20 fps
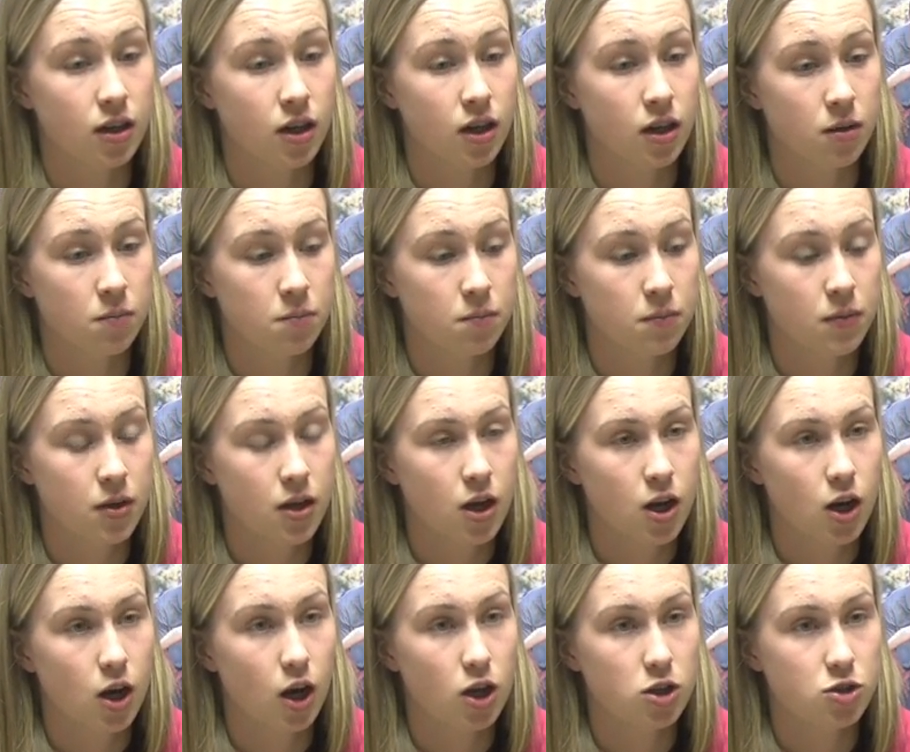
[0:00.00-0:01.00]

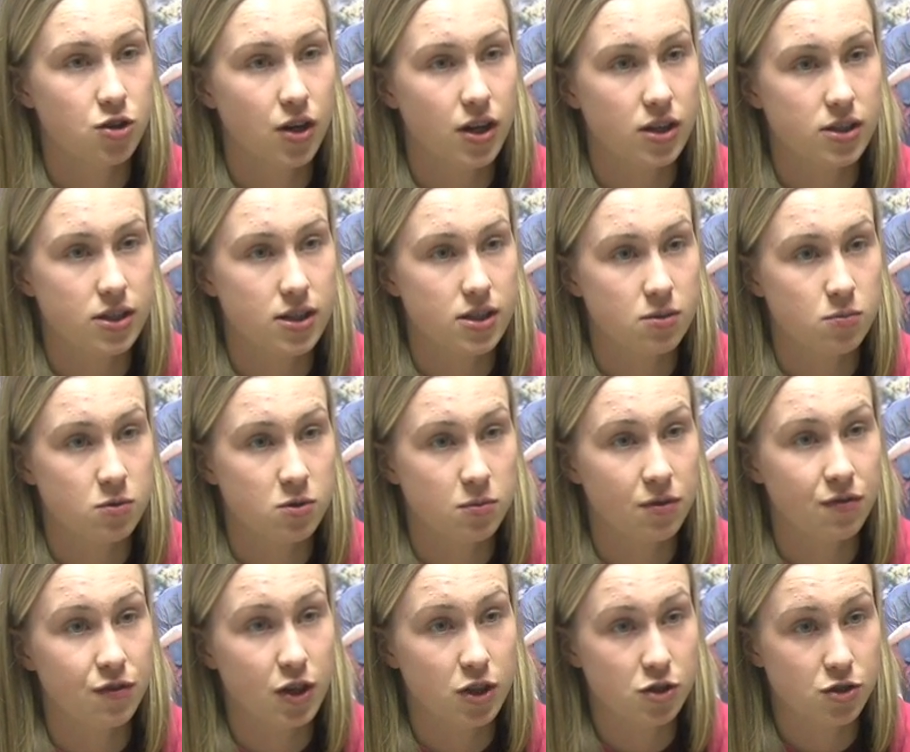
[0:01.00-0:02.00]
Last track season was my
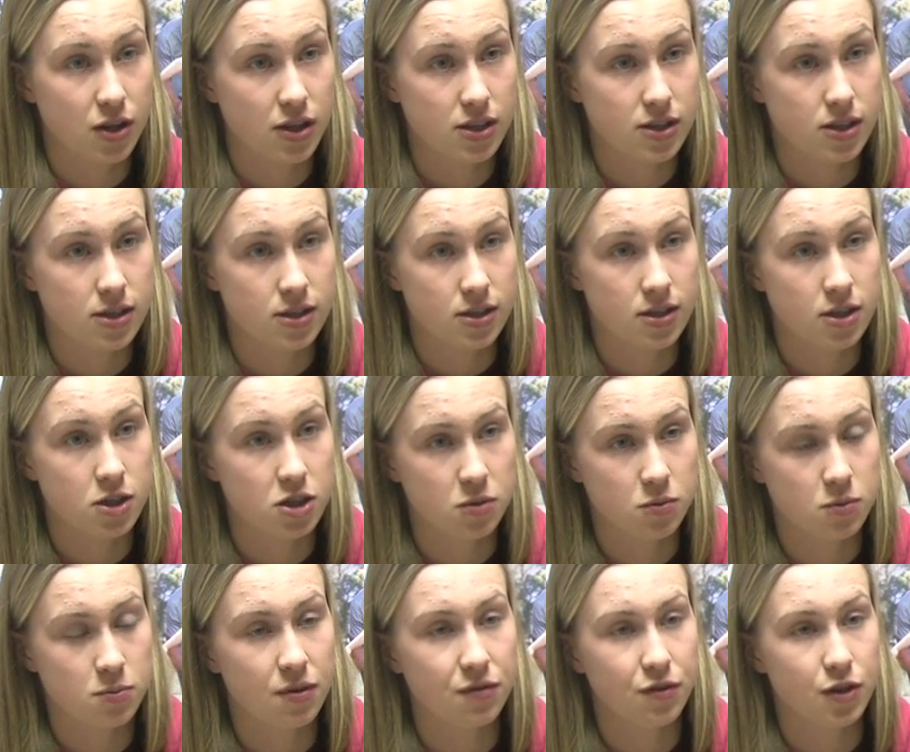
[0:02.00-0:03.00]
first track season, this year
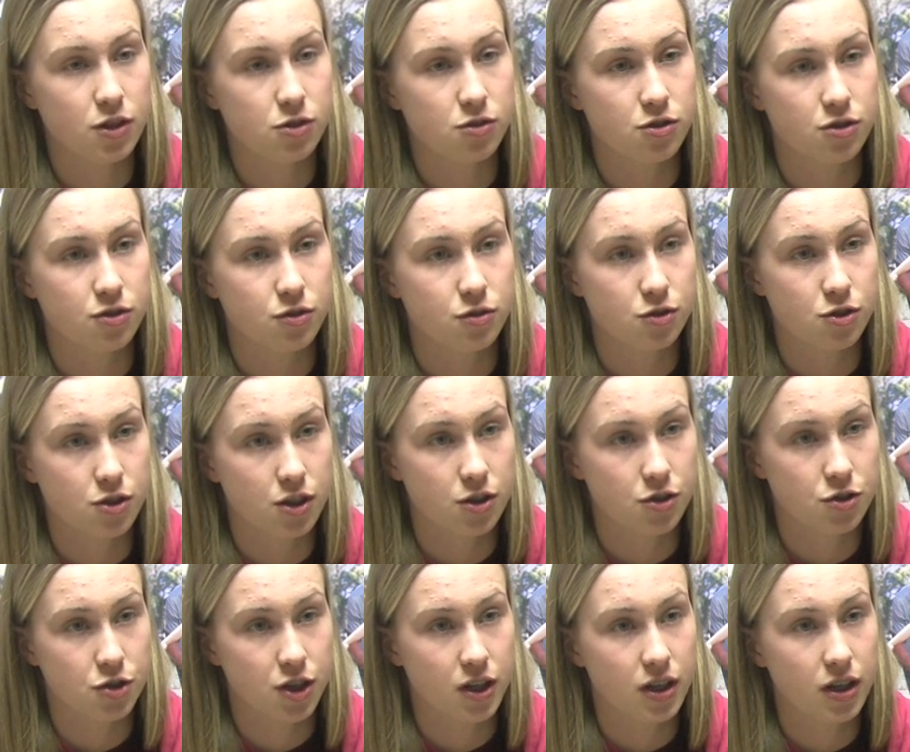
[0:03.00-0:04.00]
was my first cross
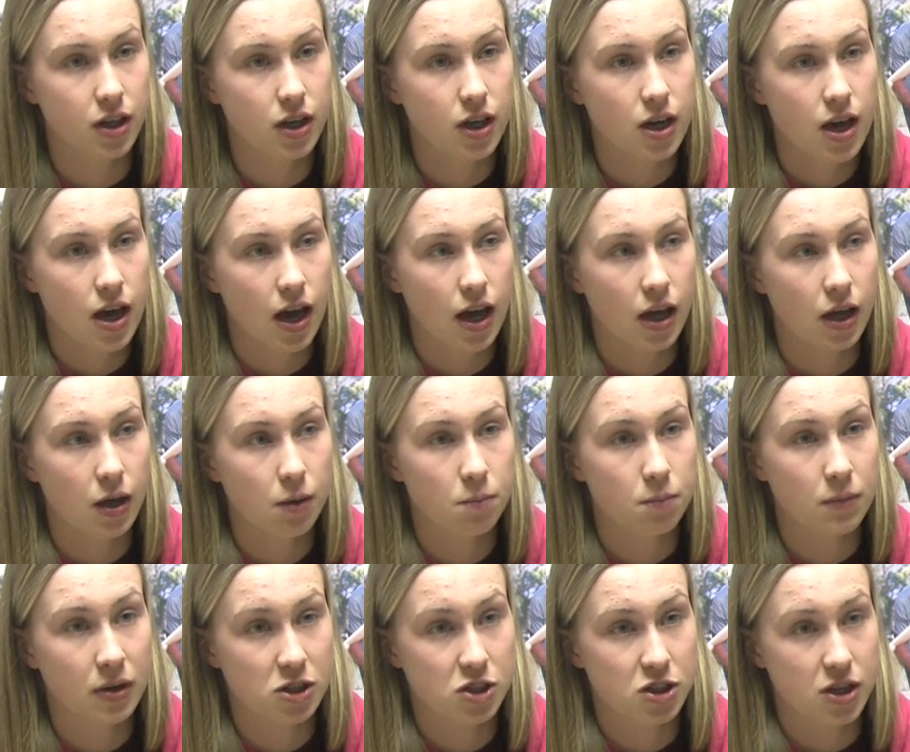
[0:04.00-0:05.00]
country.
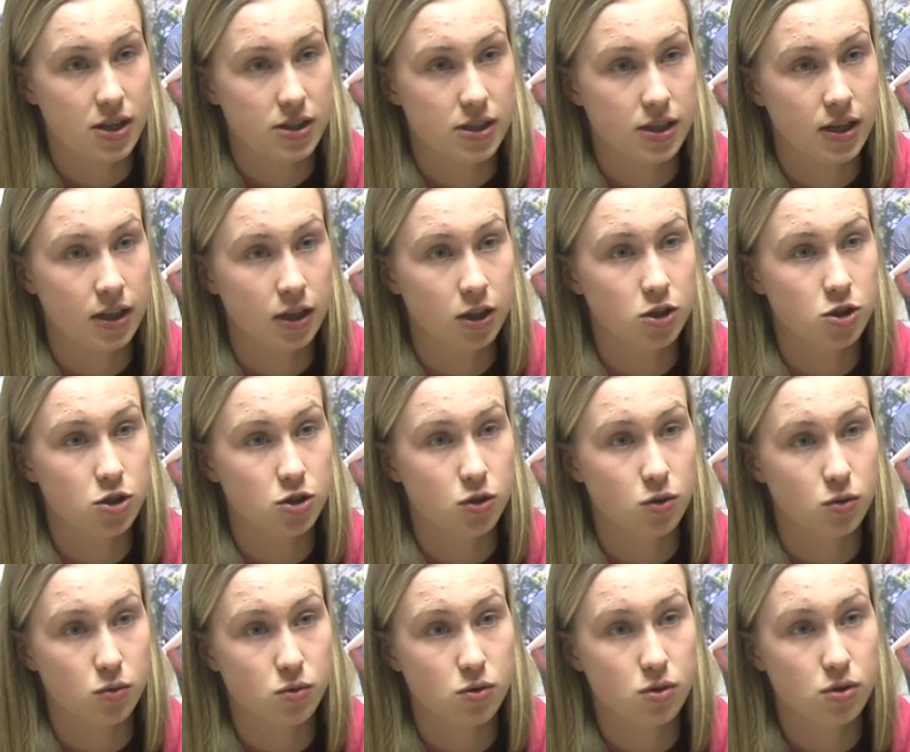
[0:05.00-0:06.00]
Managed to get to English
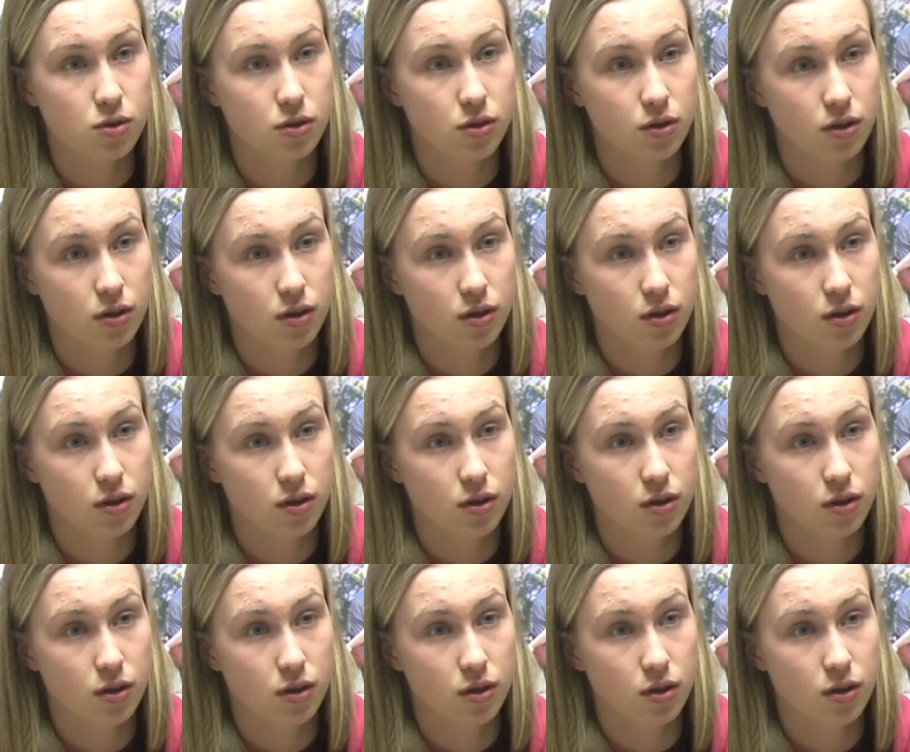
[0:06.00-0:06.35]
schools.